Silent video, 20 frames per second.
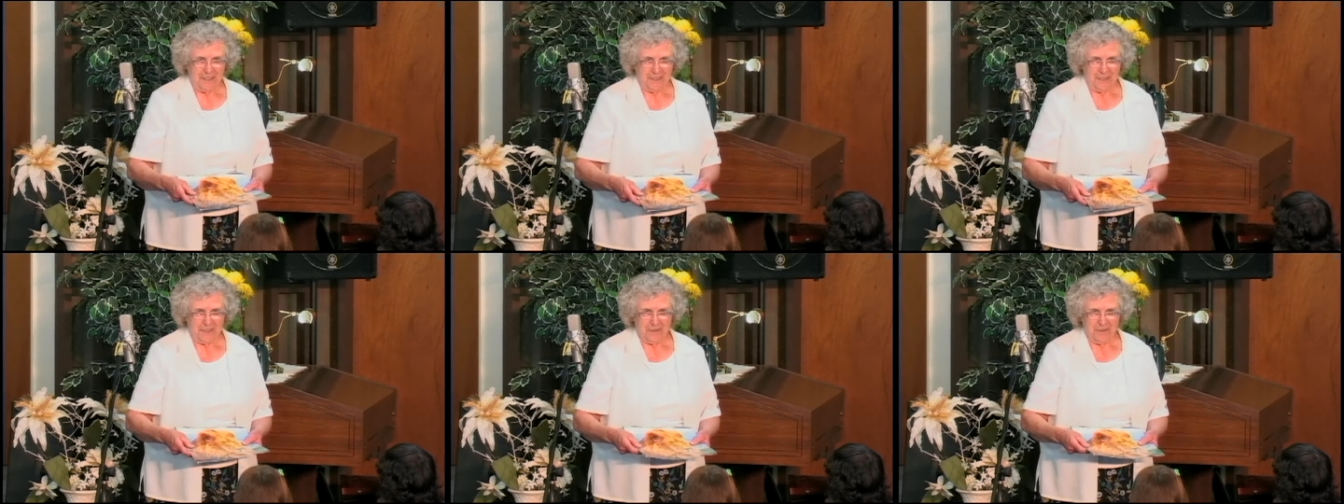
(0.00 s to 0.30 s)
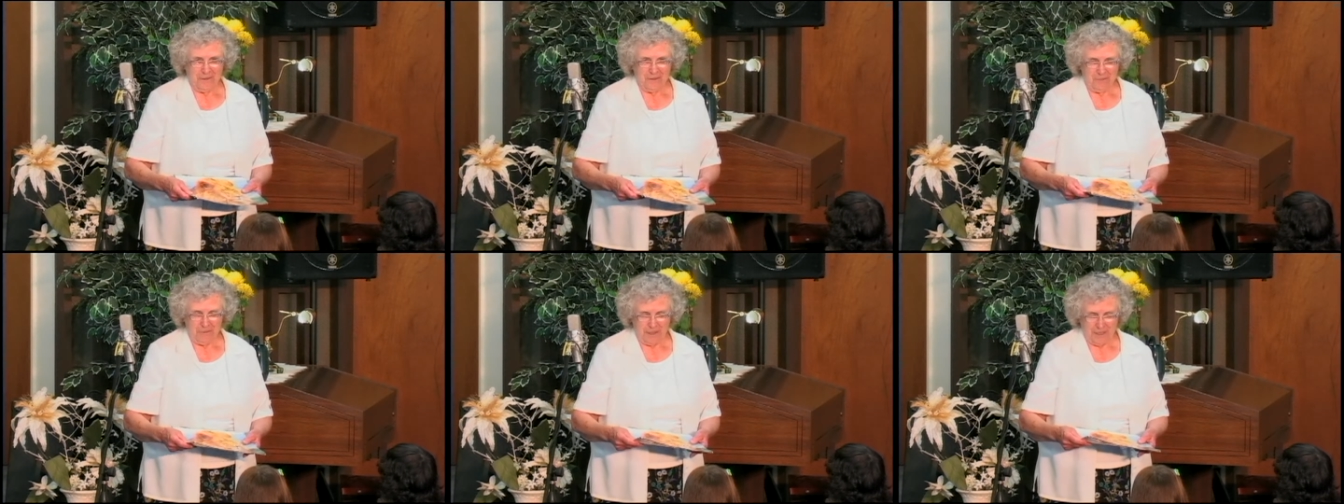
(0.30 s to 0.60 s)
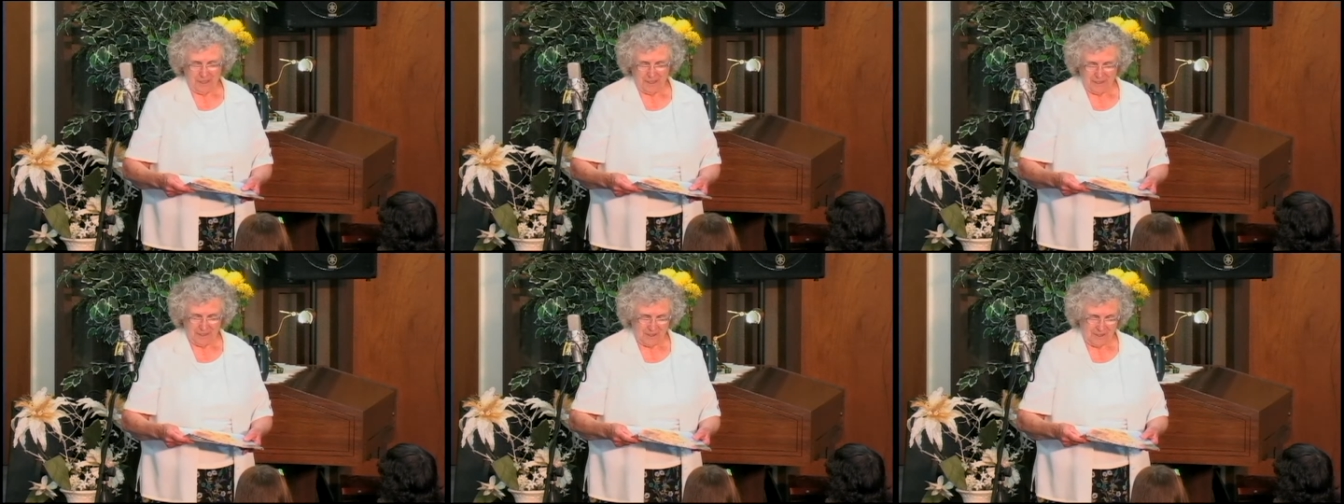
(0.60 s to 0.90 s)
of the
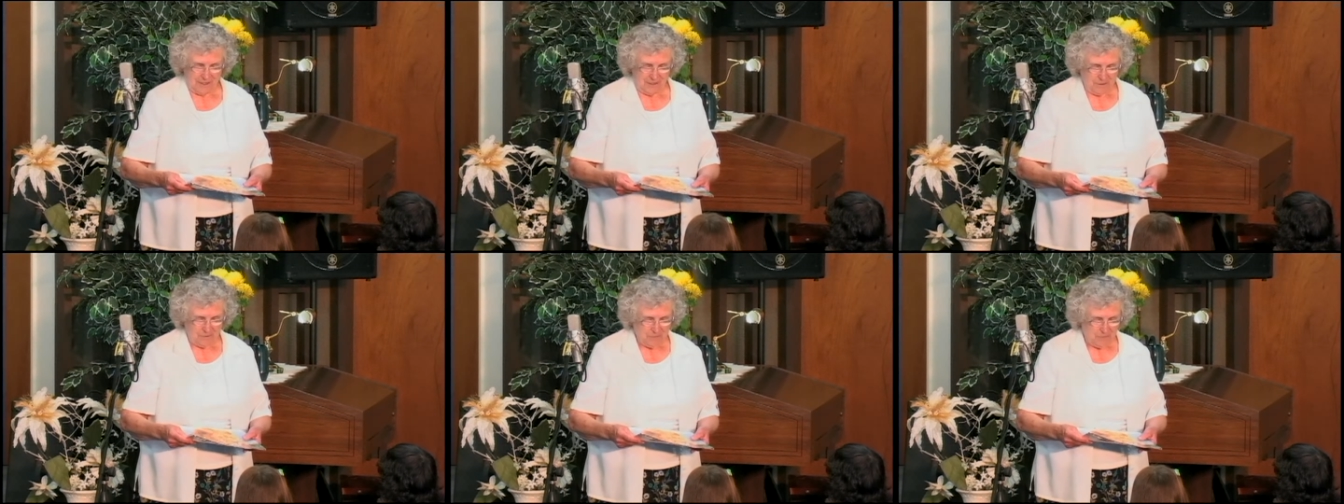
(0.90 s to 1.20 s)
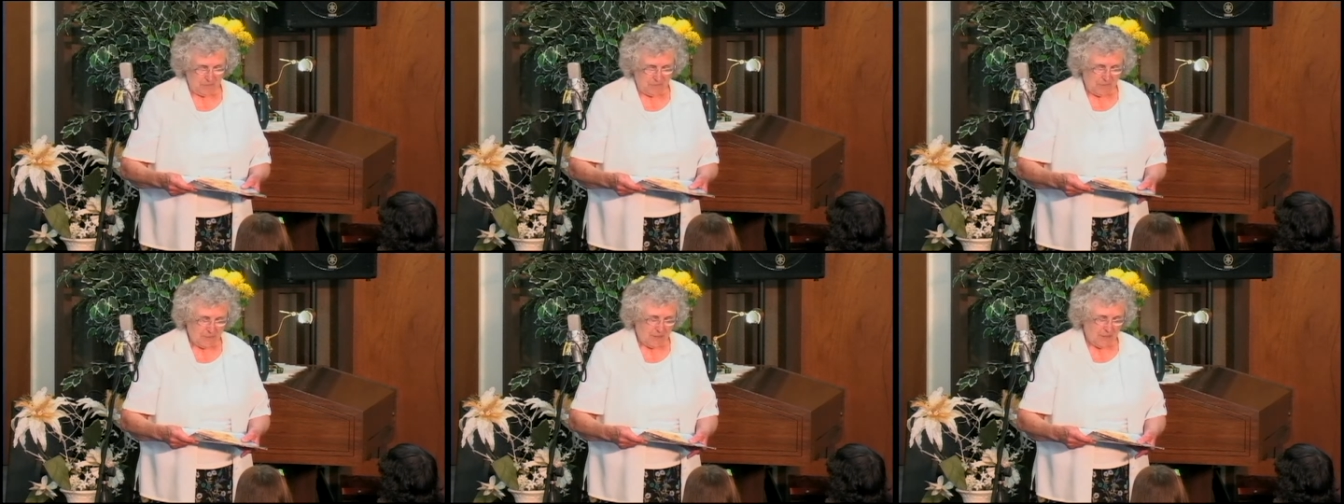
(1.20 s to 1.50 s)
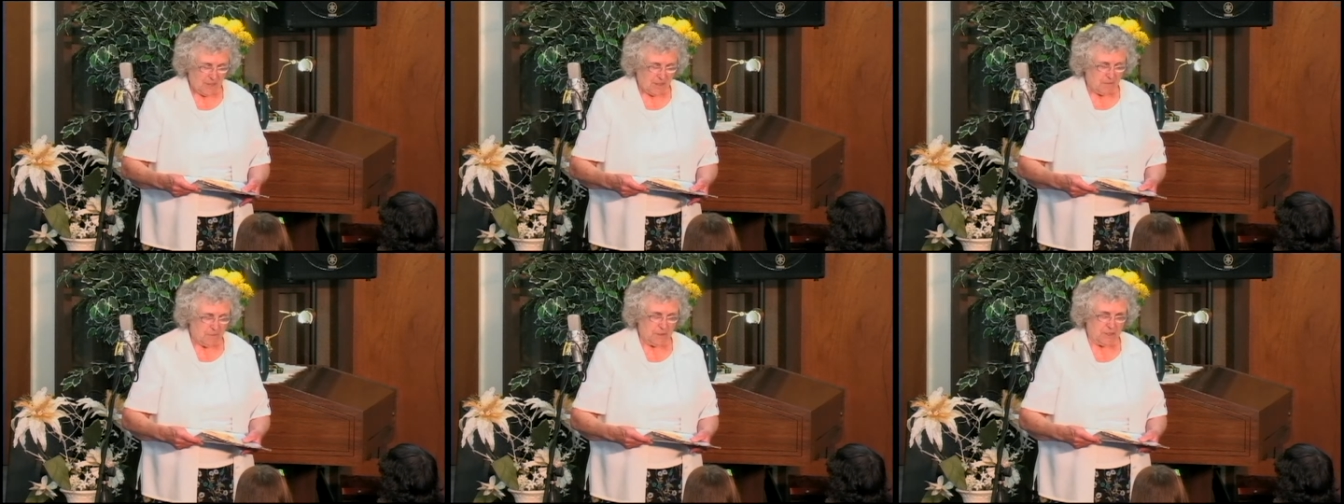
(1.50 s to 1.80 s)
beasts.
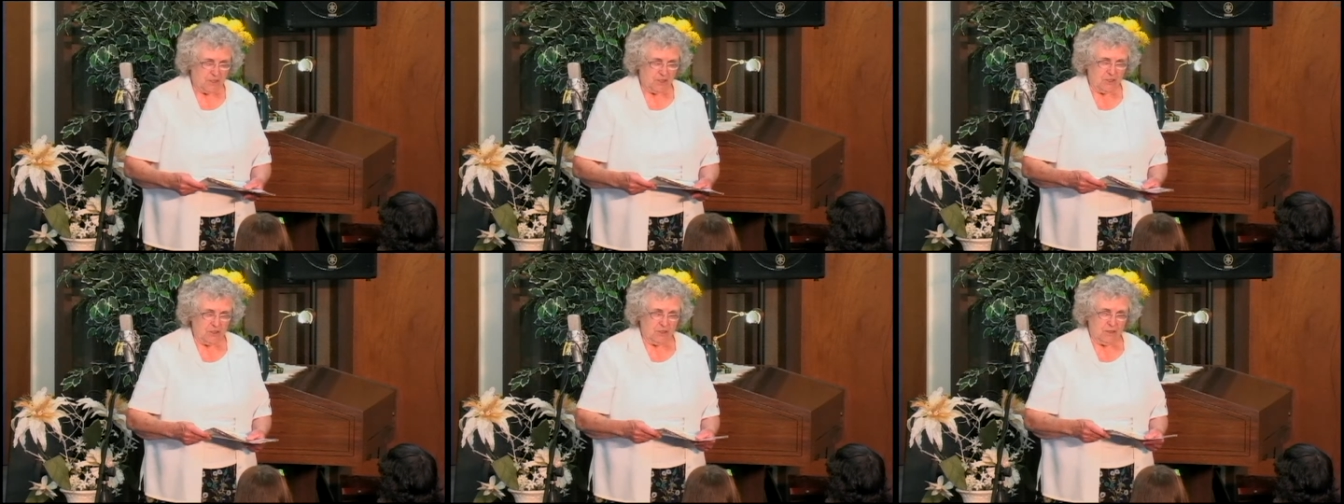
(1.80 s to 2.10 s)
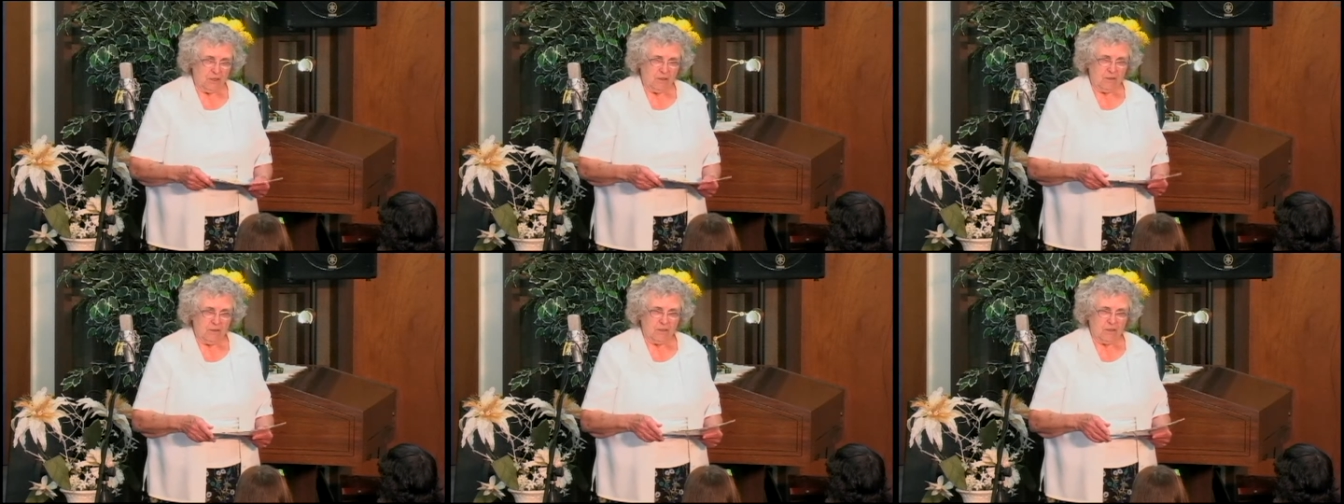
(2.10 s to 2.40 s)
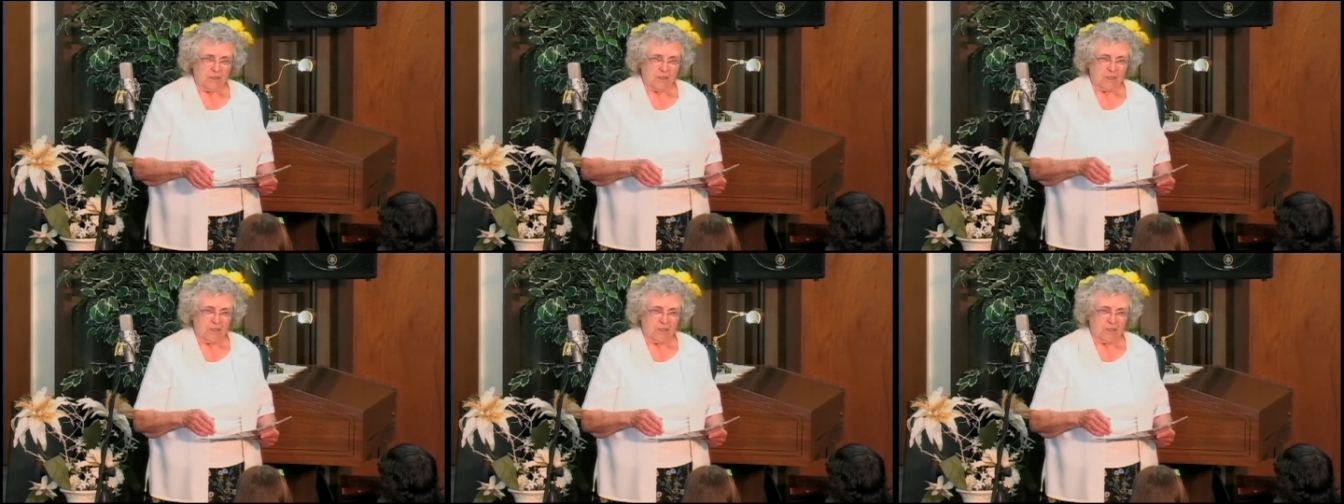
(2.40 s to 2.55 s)
But you know,